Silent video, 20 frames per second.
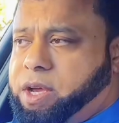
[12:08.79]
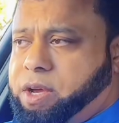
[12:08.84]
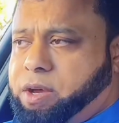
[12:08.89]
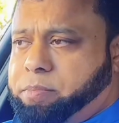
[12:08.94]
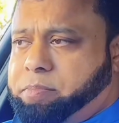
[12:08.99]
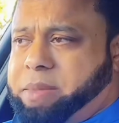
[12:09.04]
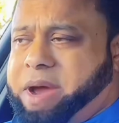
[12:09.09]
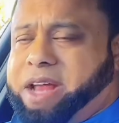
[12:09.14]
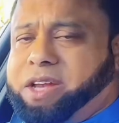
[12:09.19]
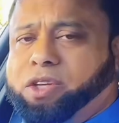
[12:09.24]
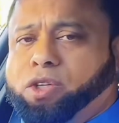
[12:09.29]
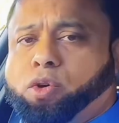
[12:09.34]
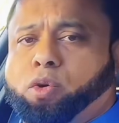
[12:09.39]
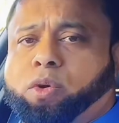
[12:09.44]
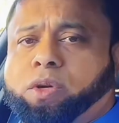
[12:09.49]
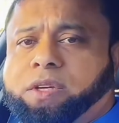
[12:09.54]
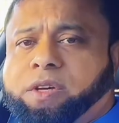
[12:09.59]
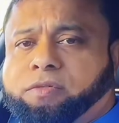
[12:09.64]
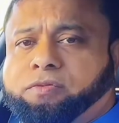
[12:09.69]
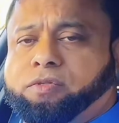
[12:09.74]
Manual,
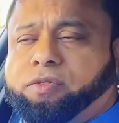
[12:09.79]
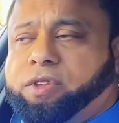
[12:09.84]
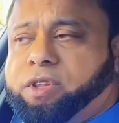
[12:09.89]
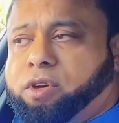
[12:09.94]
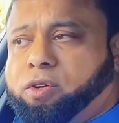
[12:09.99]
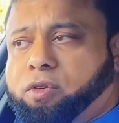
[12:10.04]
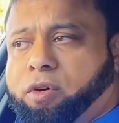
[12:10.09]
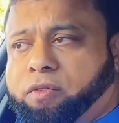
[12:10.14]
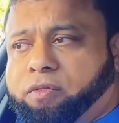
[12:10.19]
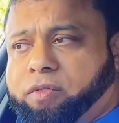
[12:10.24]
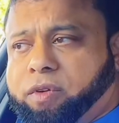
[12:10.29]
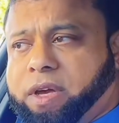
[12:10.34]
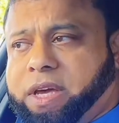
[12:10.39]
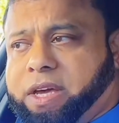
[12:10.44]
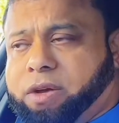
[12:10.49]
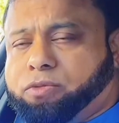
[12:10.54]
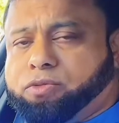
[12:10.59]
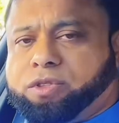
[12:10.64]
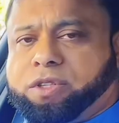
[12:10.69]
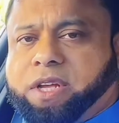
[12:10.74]
you have to think of
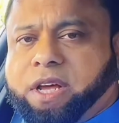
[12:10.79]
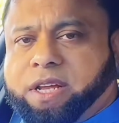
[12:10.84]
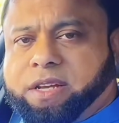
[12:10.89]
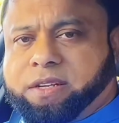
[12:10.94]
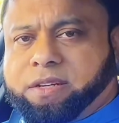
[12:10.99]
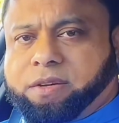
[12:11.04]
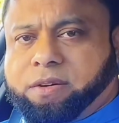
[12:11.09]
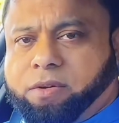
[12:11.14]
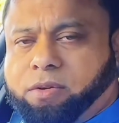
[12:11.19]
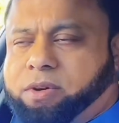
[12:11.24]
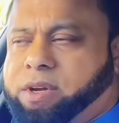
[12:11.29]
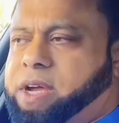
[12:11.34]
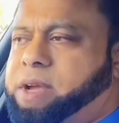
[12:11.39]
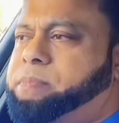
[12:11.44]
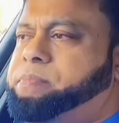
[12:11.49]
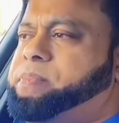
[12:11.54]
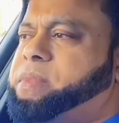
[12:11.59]
hill start. Okay?